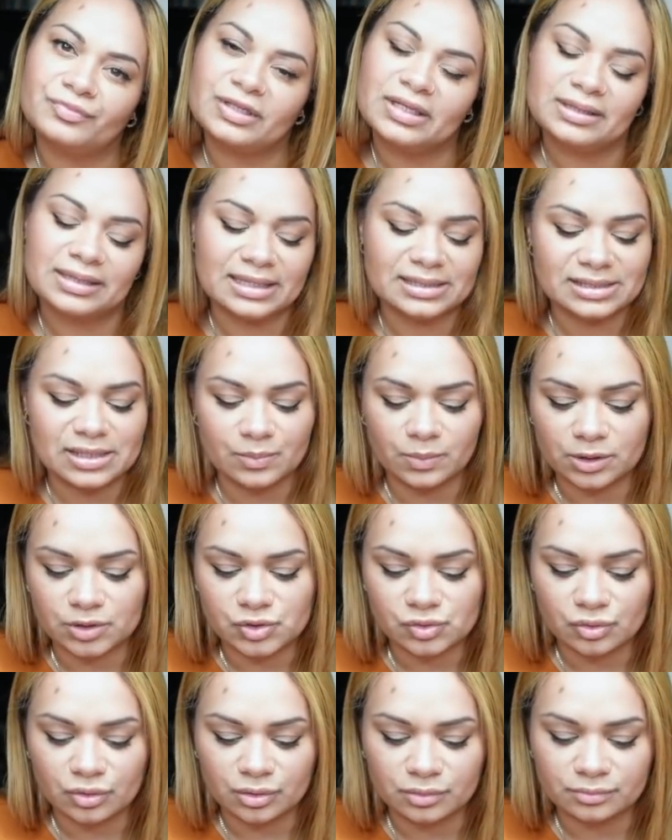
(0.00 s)
That's not what
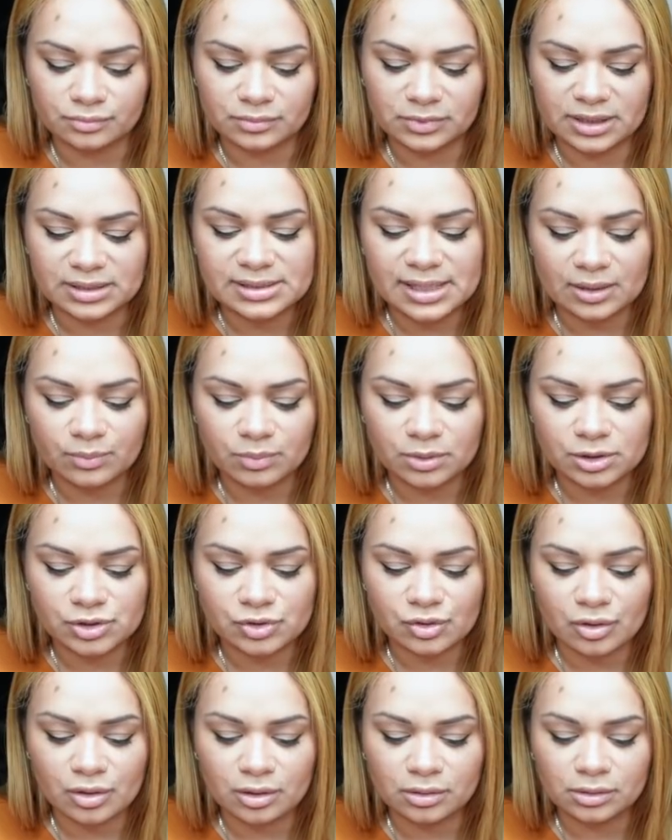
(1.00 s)
it's called. Is that what it's
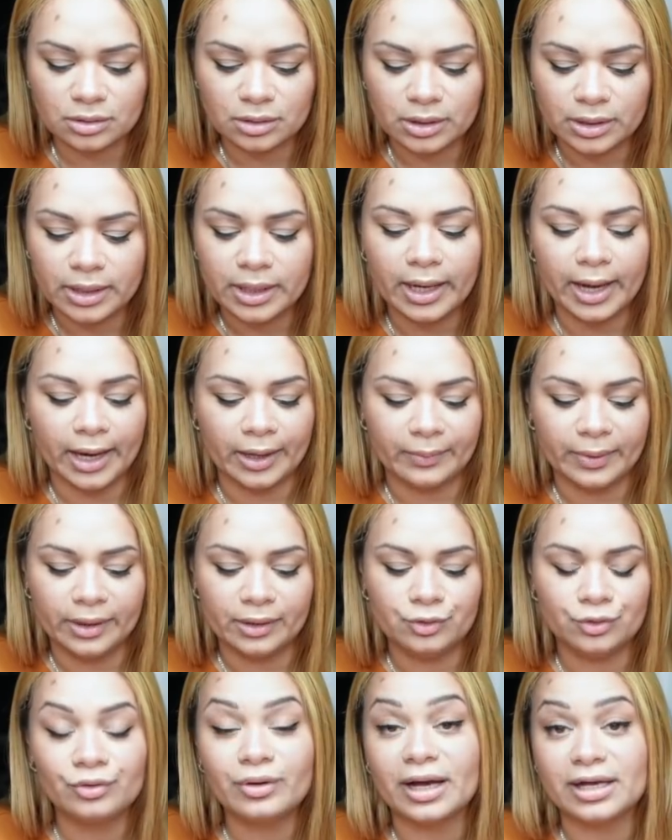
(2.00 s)
called? Anyway,
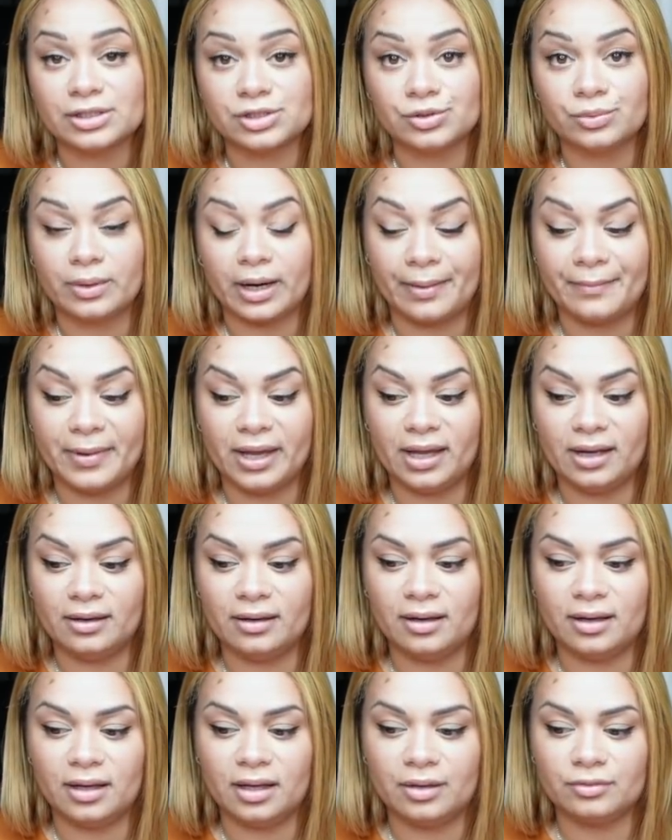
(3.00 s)
you guys know what I mean.
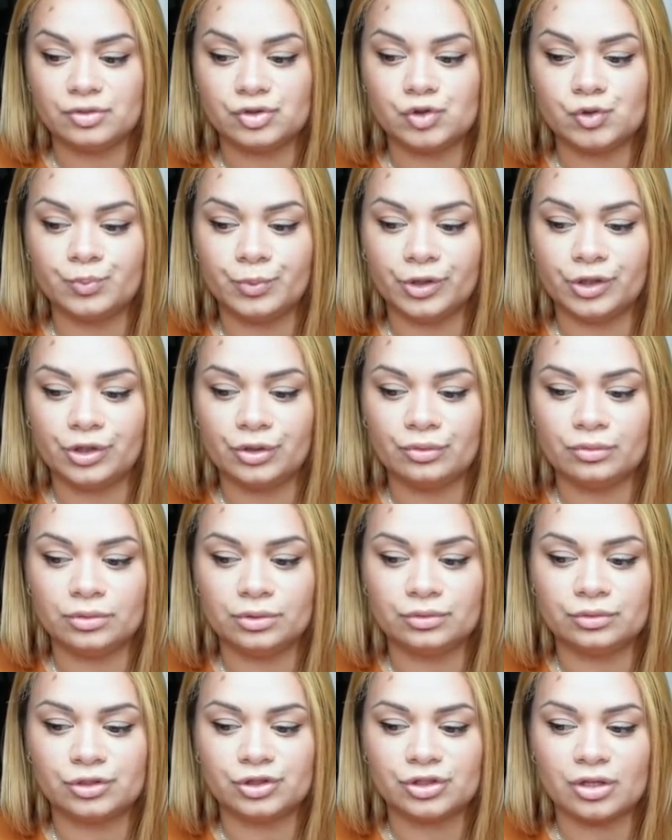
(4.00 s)
Super cute
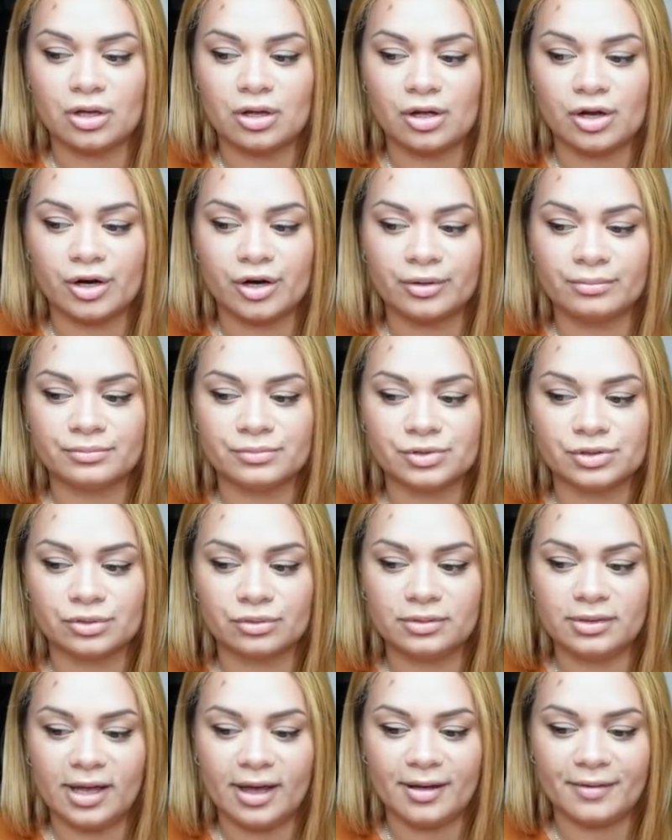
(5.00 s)
little charm. So
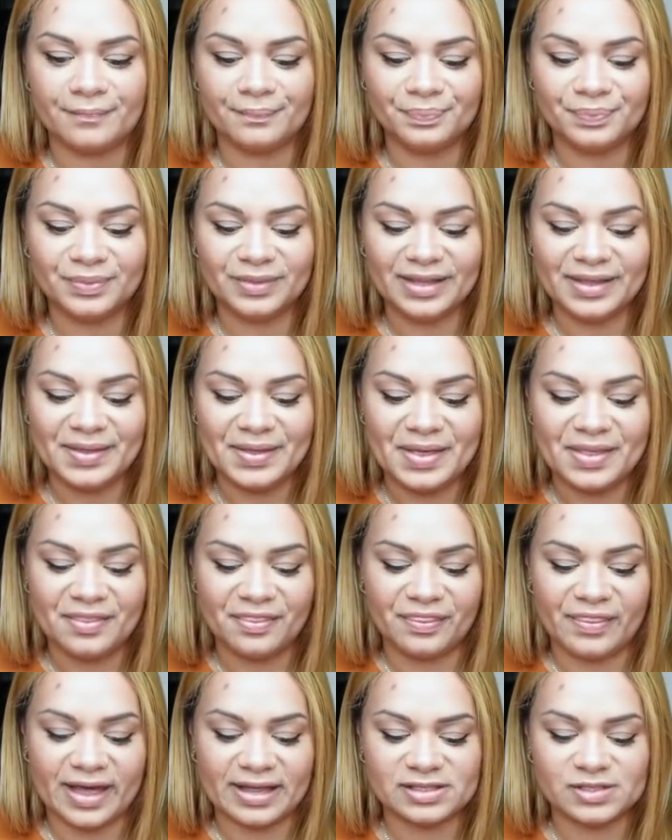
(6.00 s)
yeah,
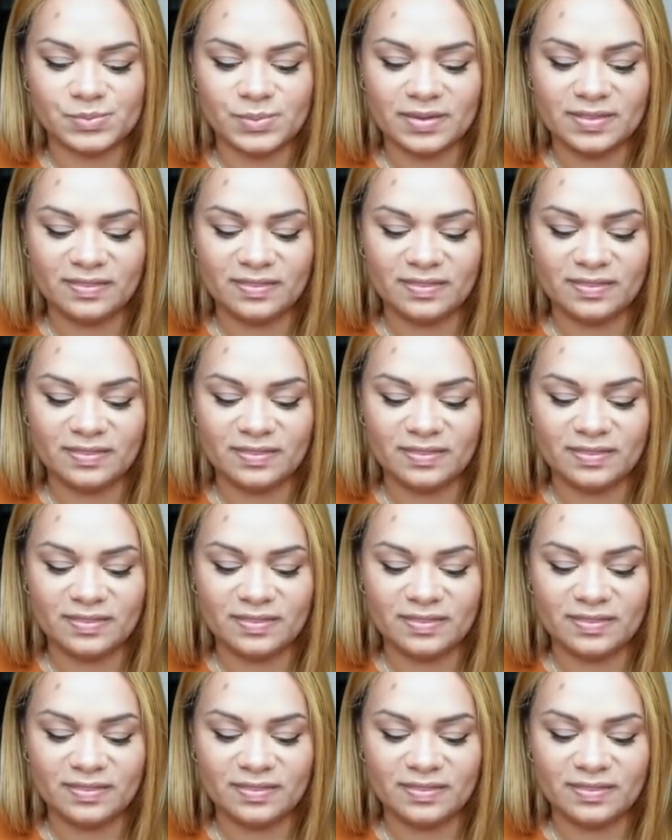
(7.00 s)
that's what